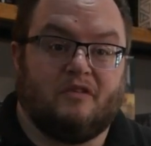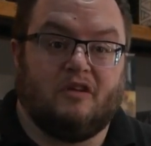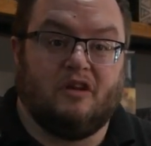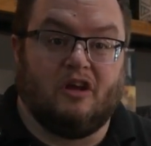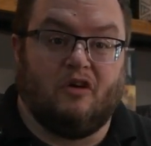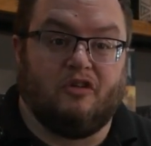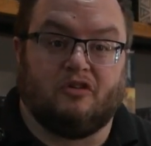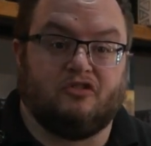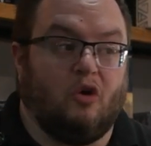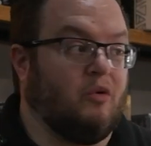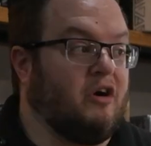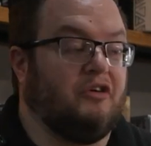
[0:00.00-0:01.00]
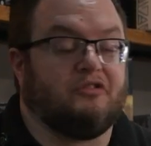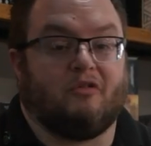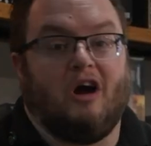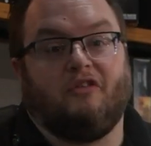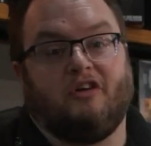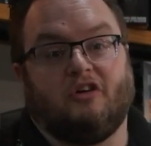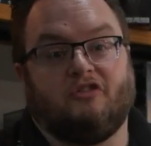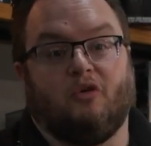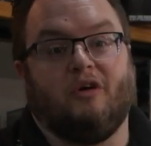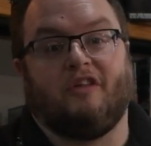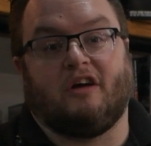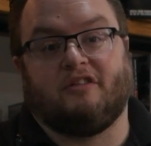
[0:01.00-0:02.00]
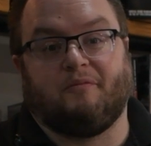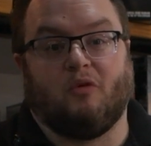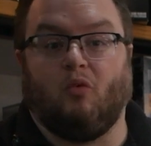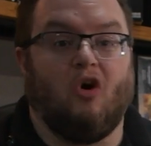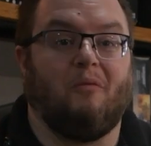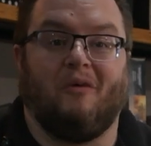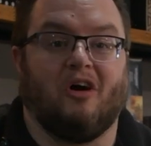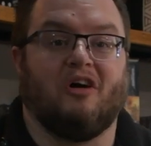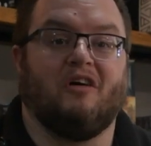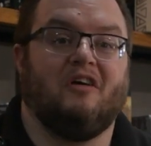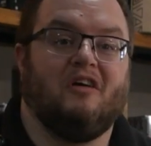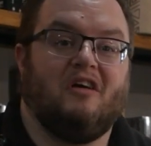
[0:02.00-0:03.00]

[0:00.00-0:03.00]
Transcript: There's nowhere else around here doing that except for Walmart.